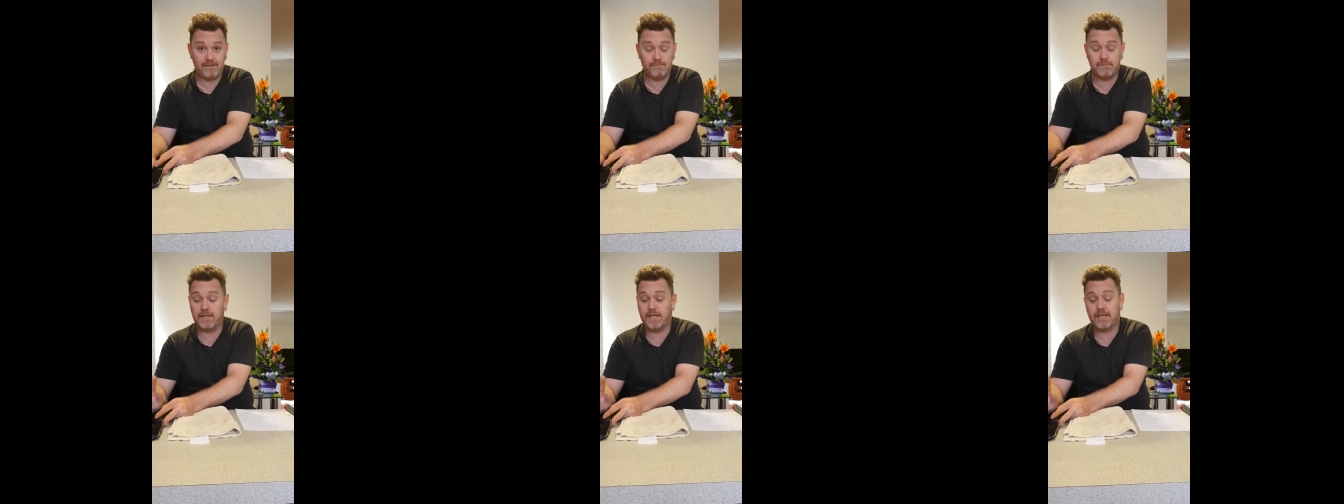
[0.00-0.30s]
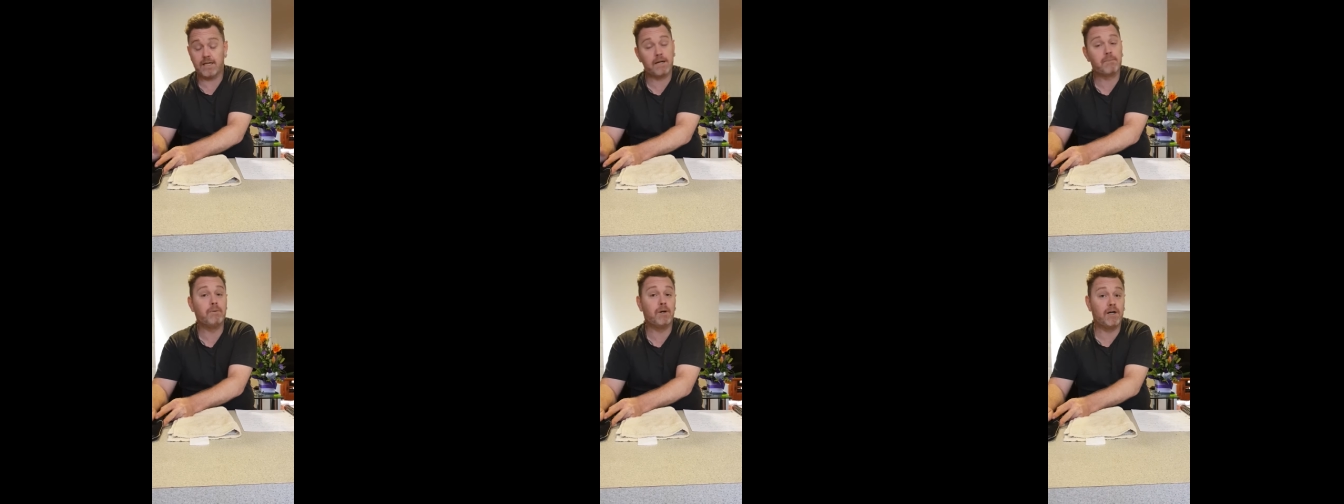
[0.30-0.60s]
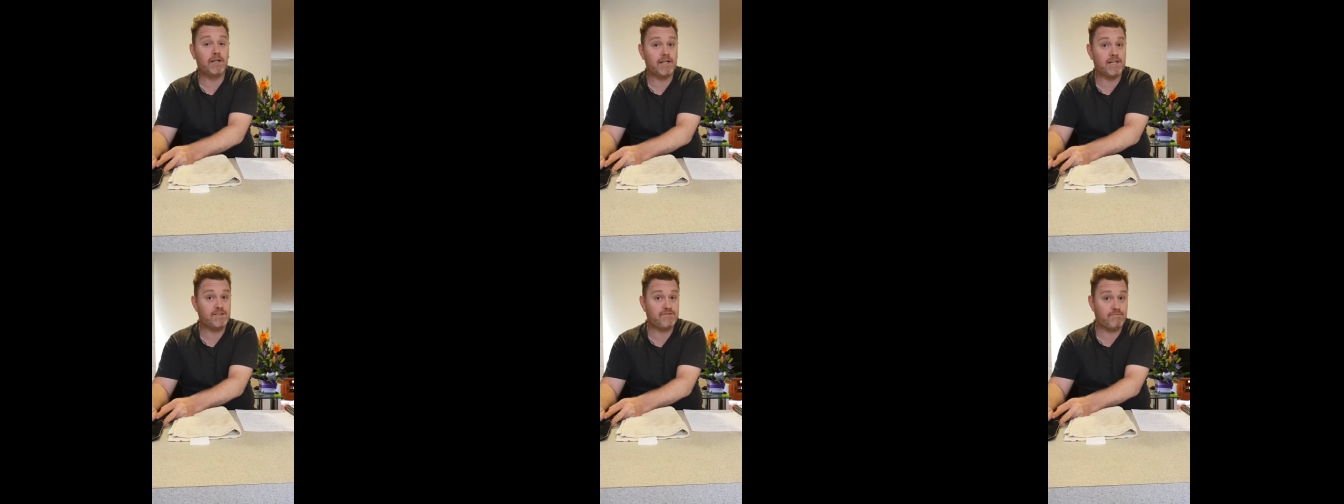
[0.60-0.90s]
But you can
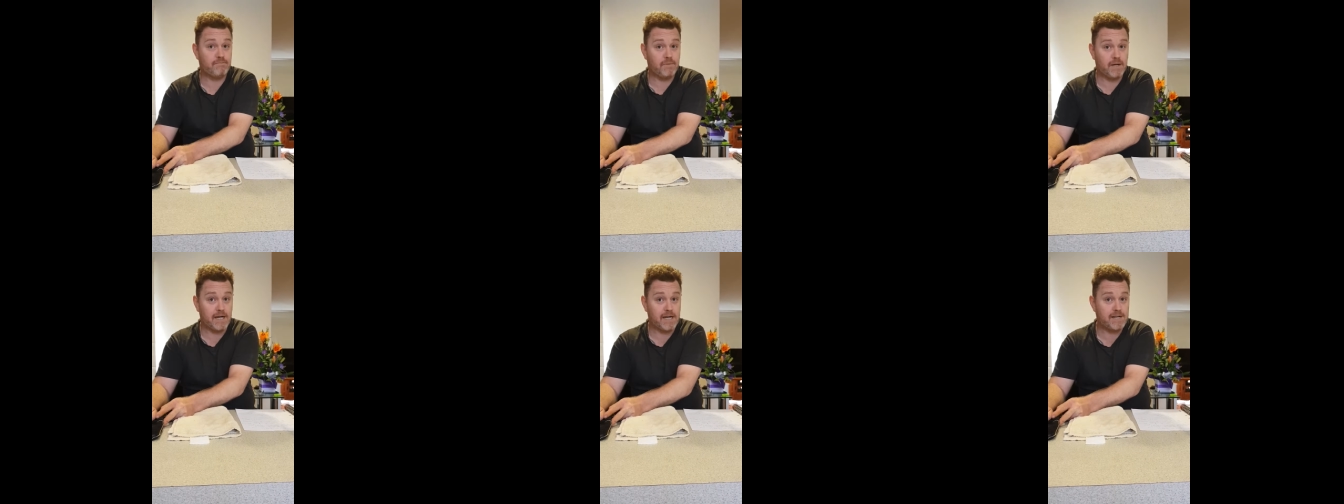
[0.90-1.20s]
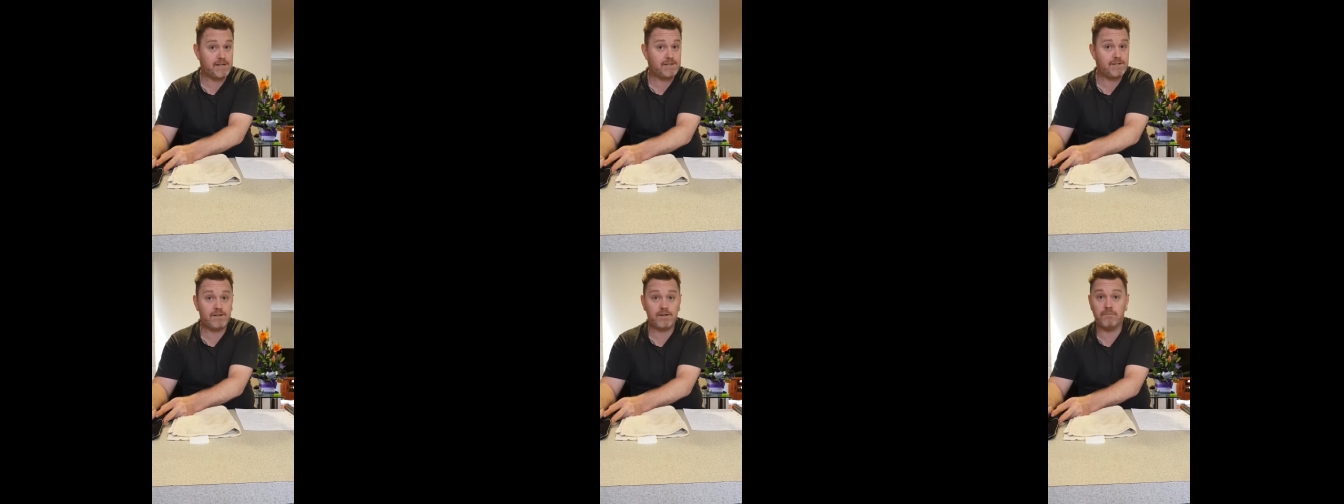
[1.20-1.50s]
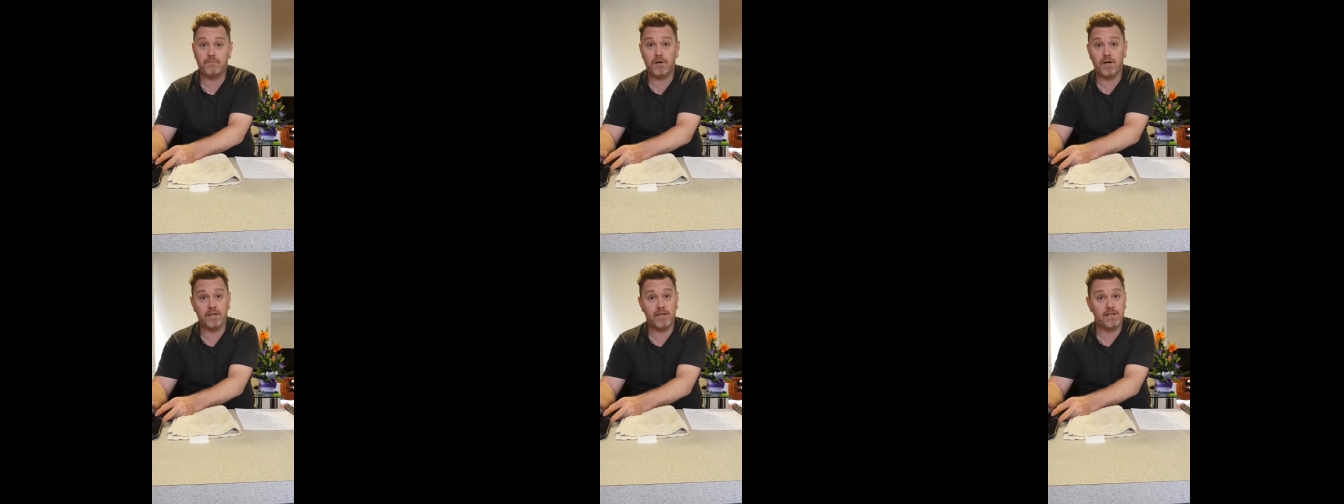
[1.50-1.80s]
buy these from Bunnings, you
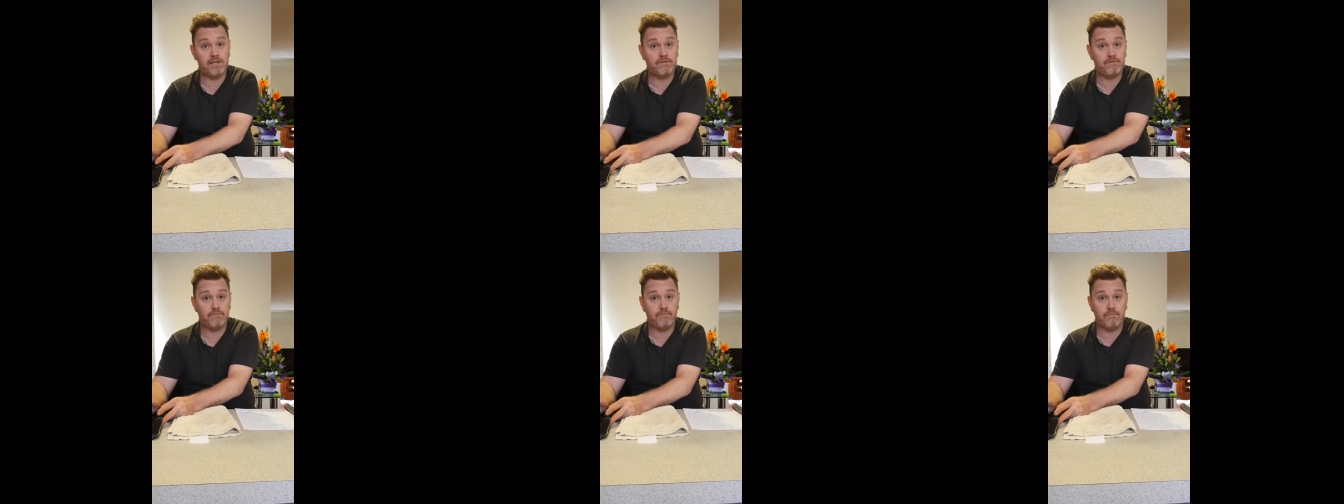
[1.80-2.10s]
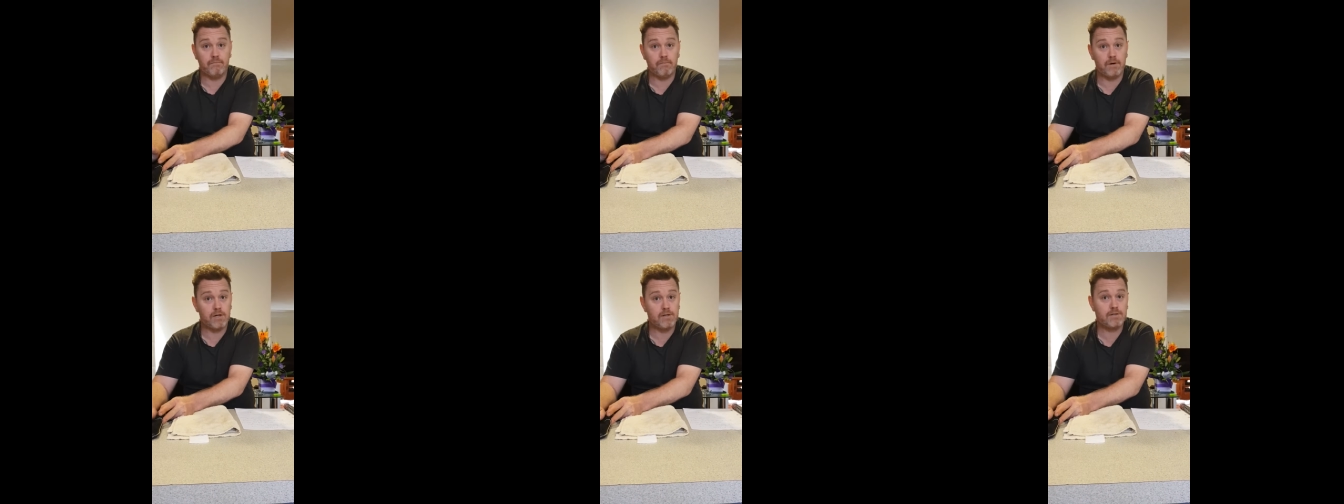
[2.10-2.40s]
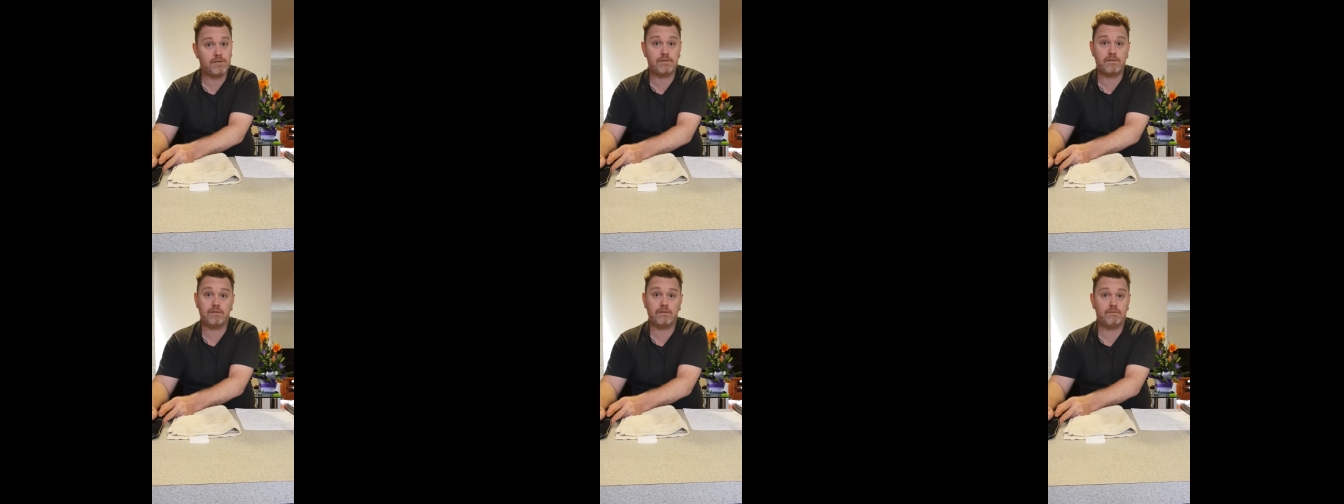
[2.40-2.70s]
can buy these from
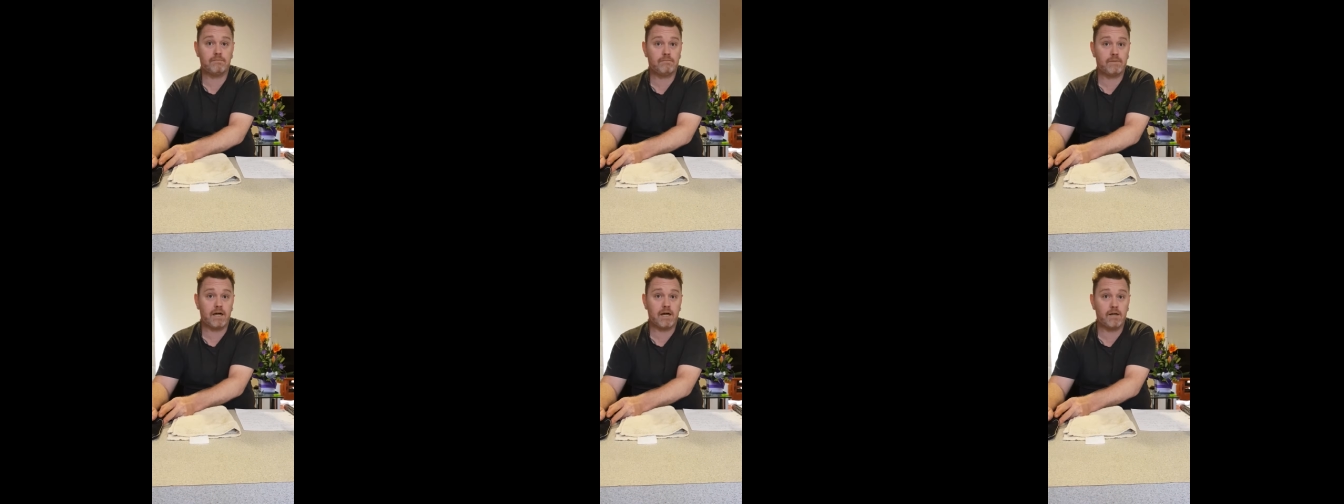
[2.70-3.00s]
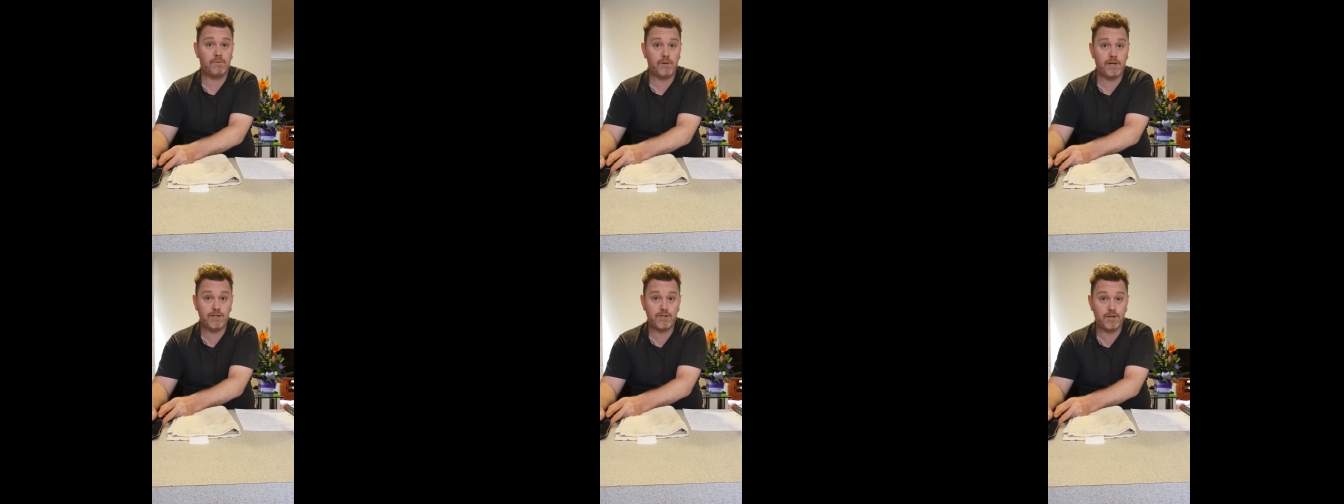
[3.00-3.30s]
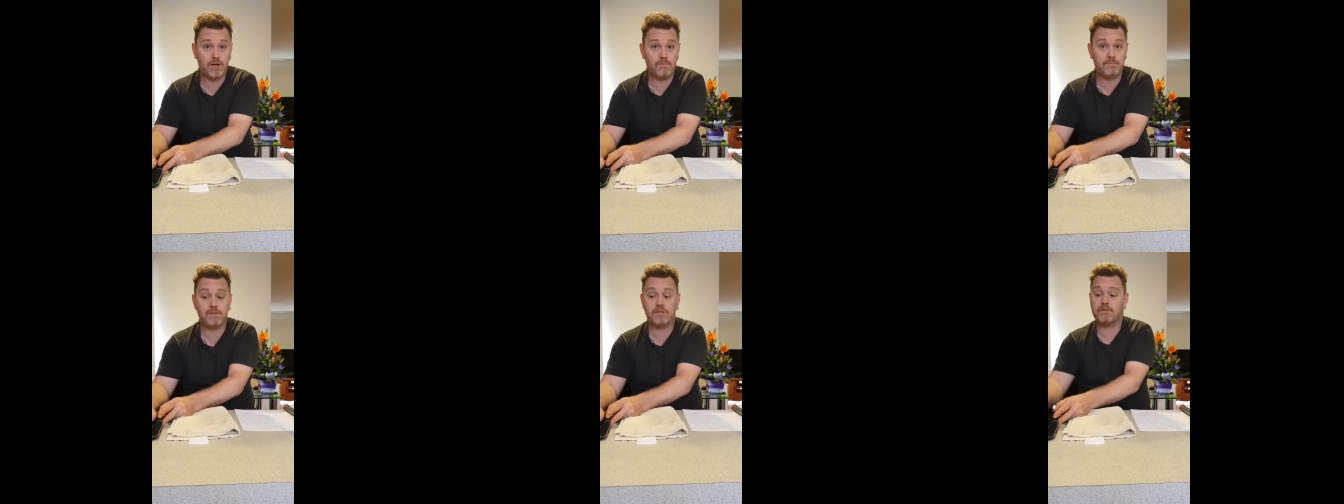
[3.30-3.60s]
most hardware
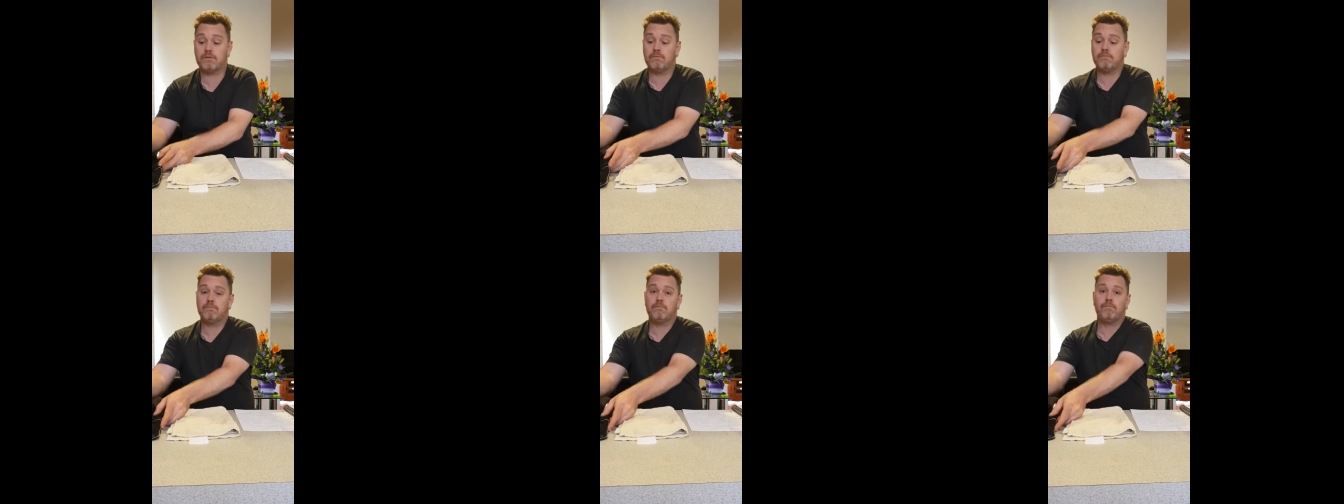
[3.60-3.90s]
shops.